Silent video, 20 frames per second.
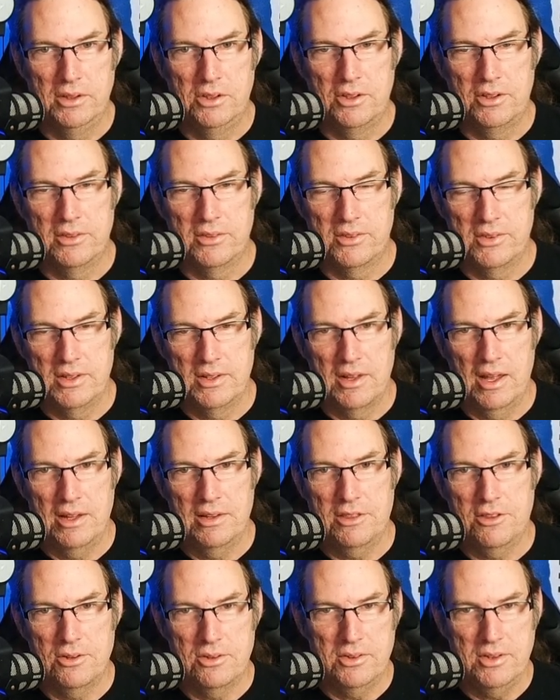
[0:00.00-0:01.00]
you can see that
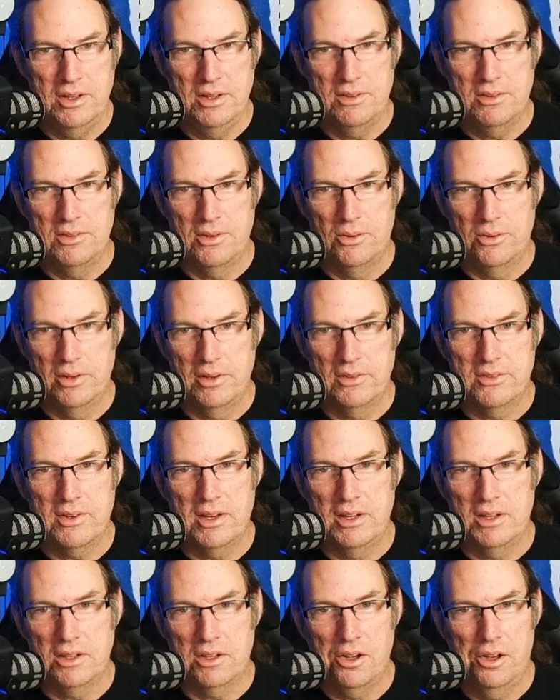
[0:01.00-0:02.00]
13th donut is
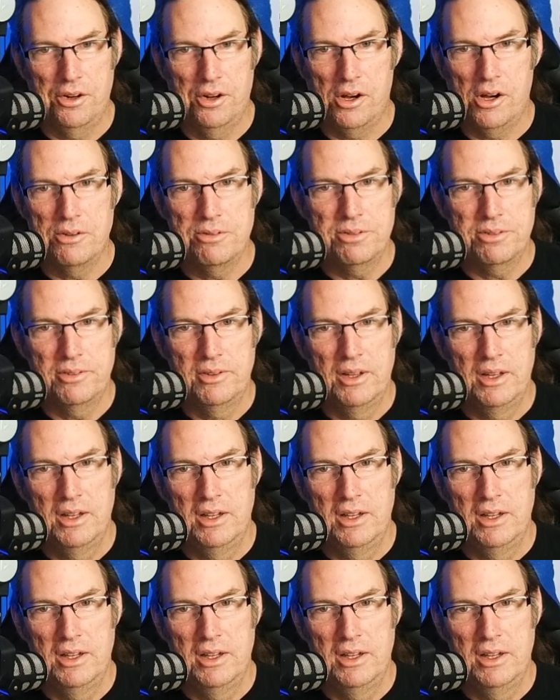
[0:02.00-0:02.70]
getting cut off,